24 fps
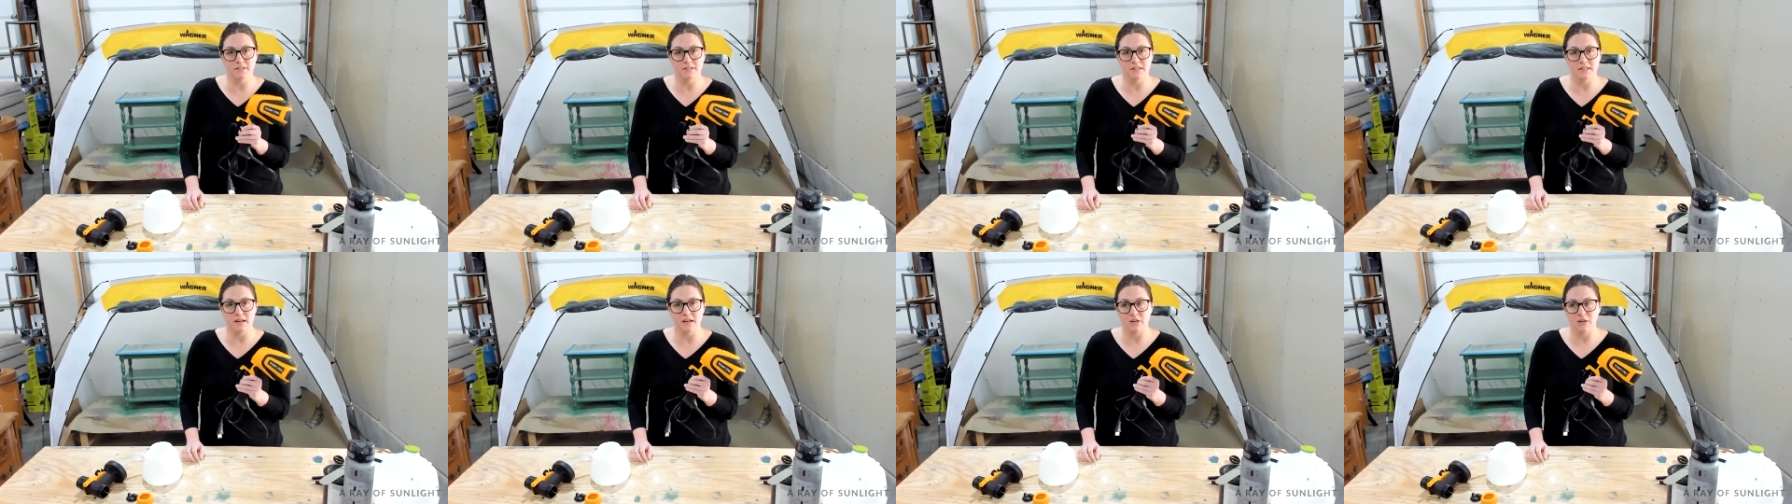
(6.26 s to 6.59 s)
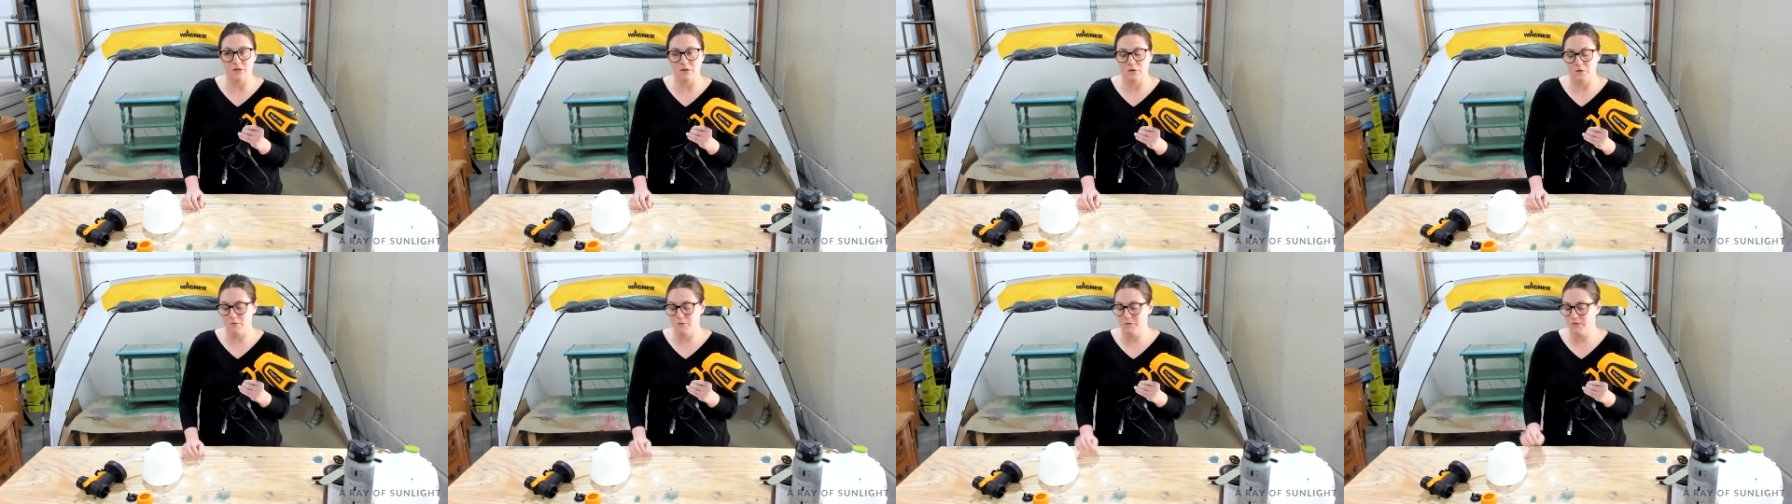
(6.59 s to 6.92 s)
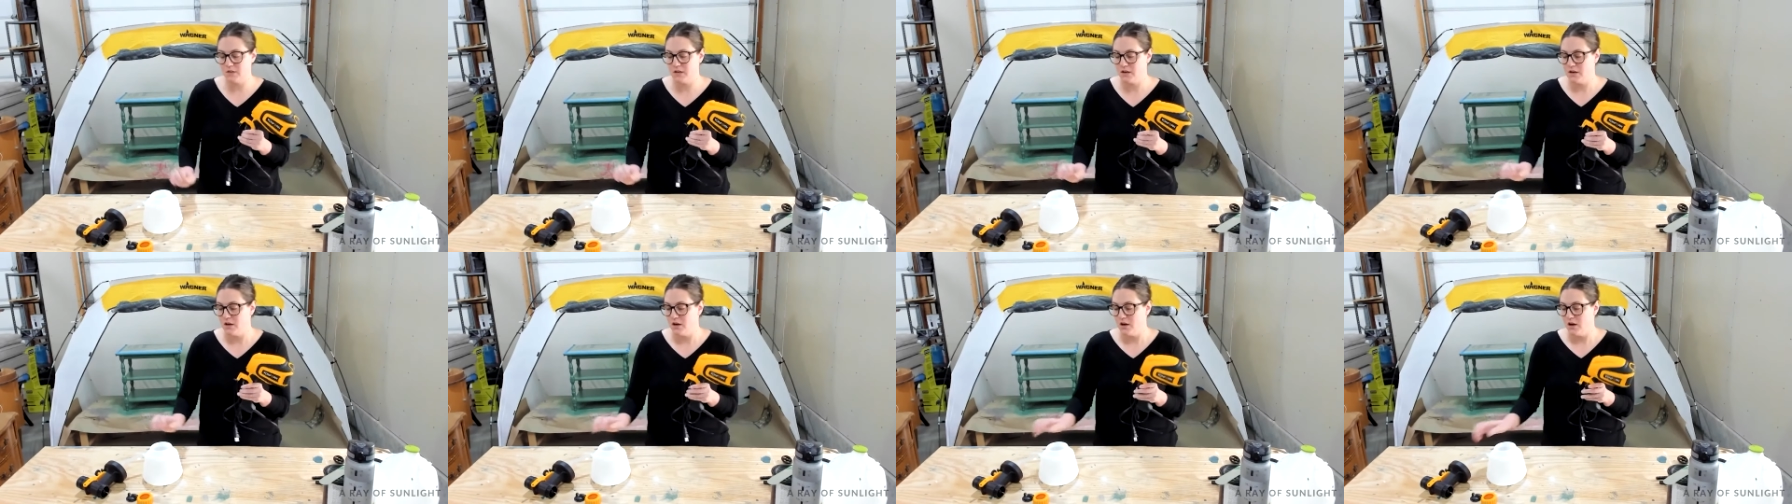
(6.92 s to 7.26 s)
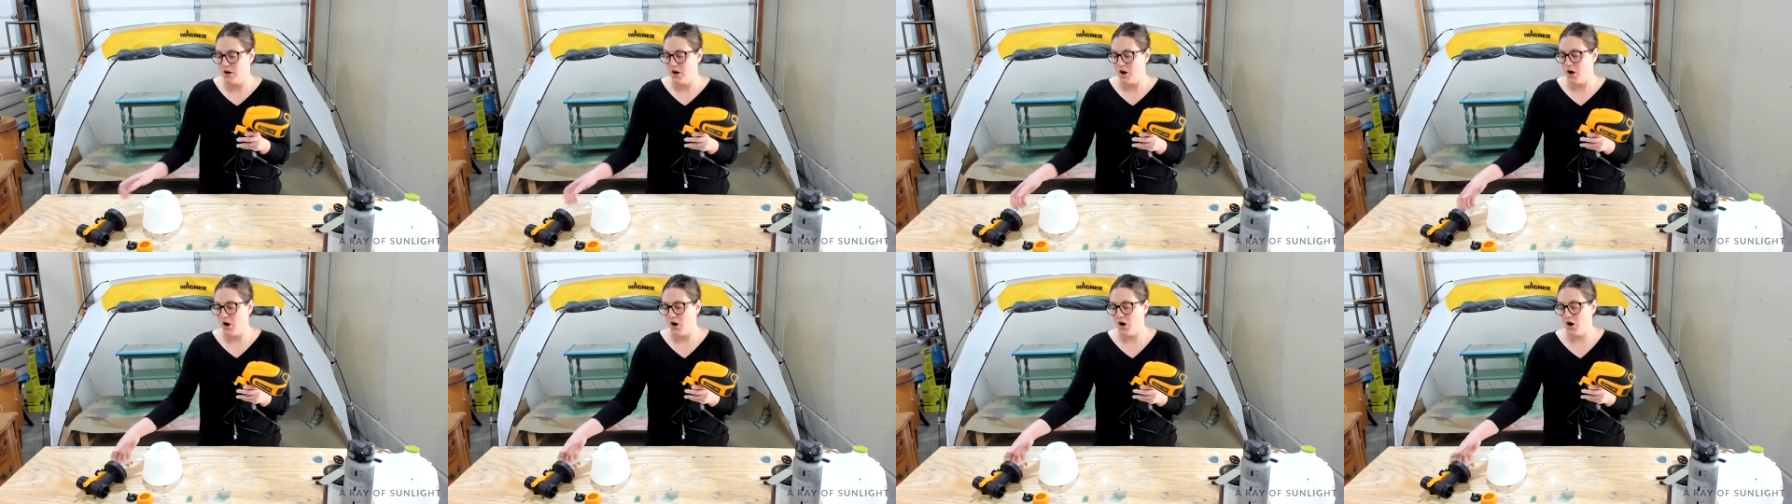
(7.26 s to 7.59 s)
that I use
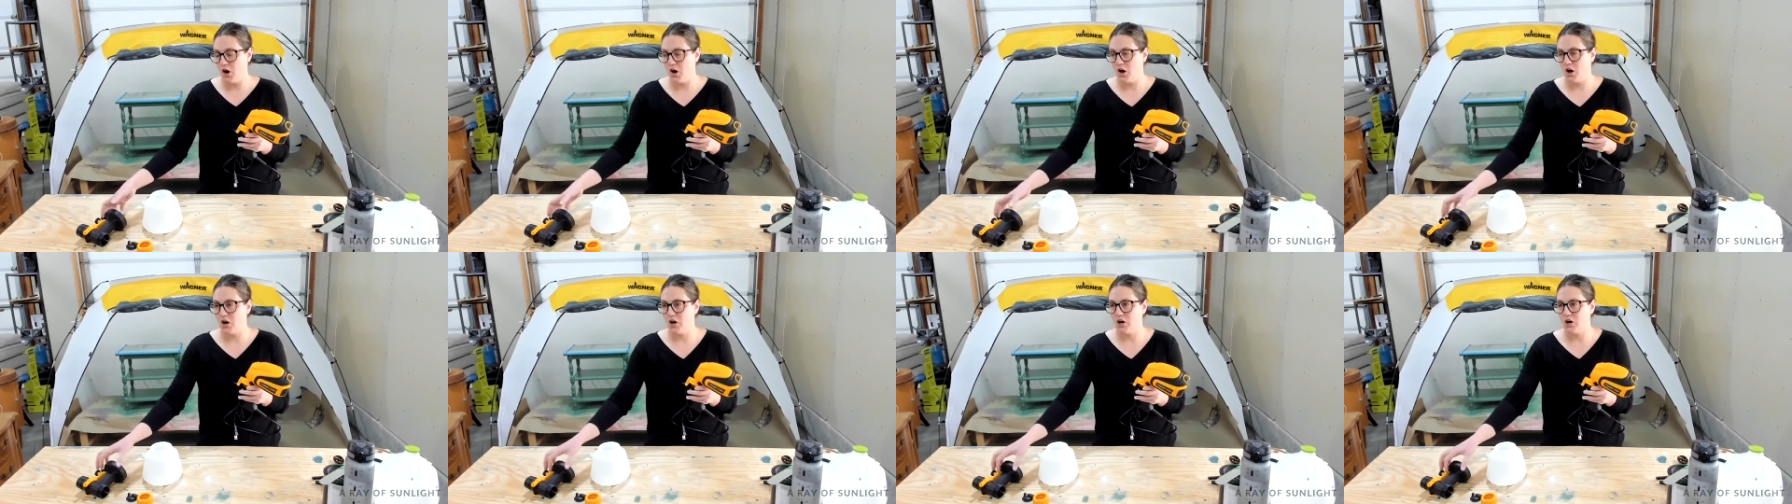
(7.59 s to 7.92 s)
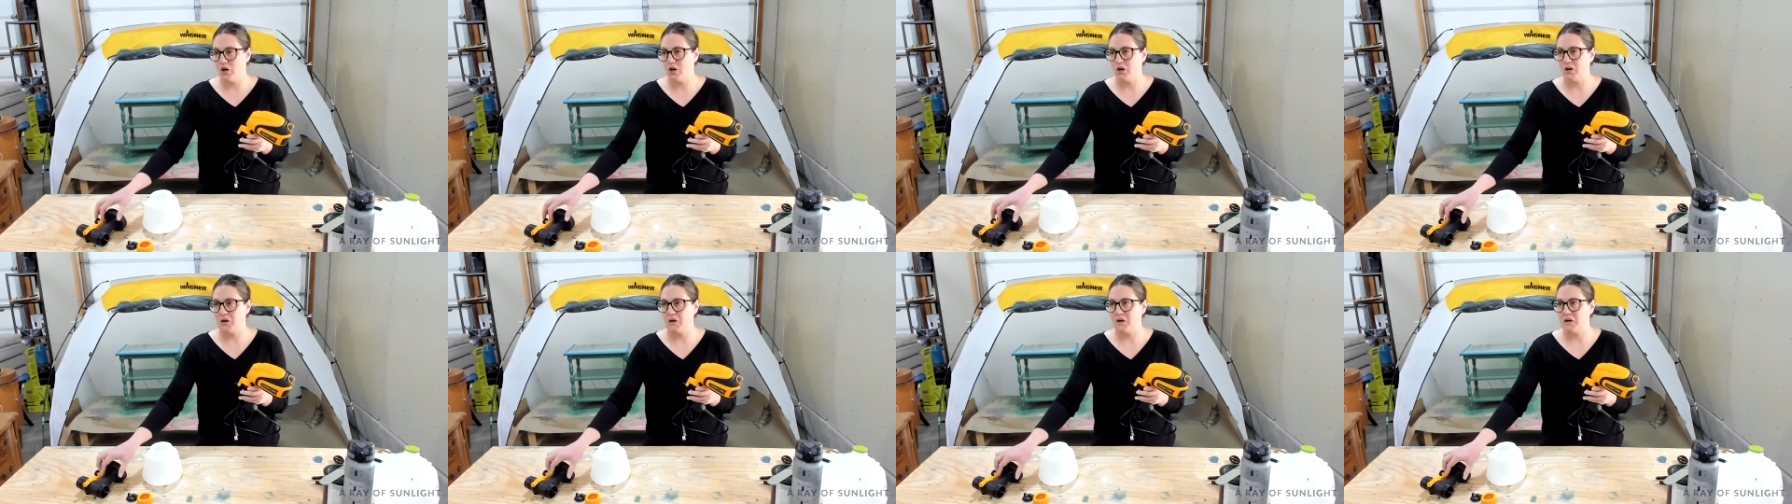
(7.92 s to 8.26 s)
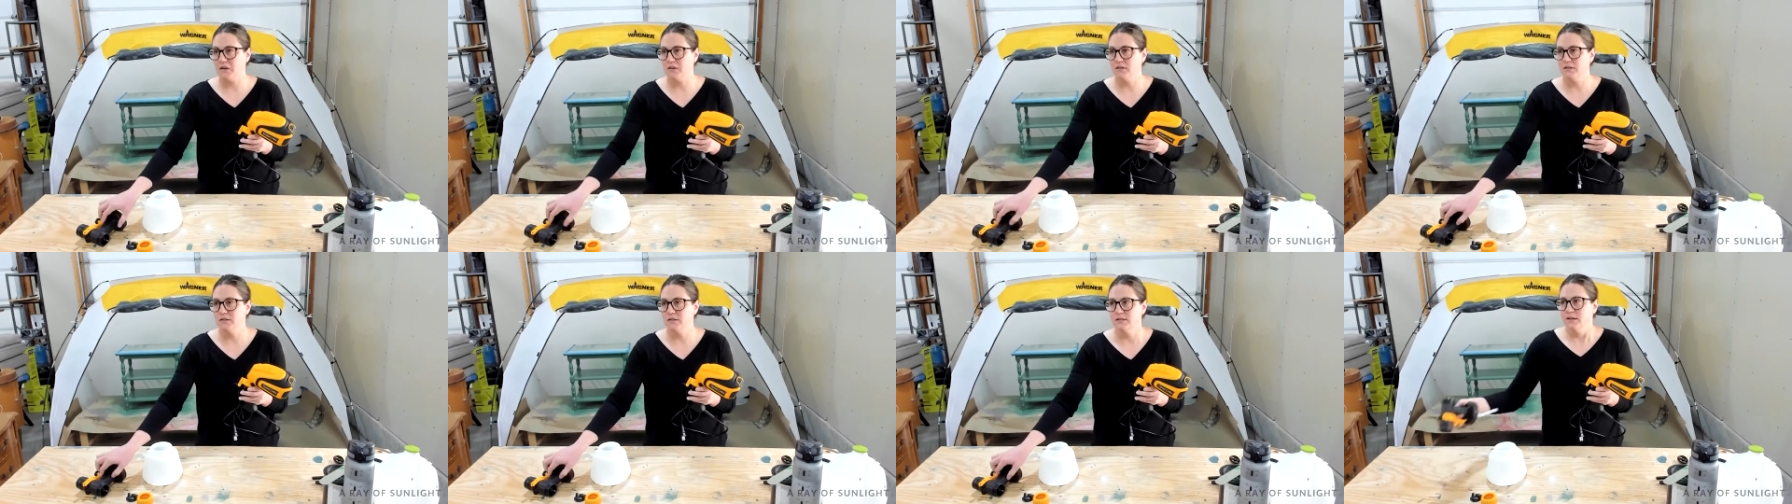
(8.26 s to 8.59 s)
are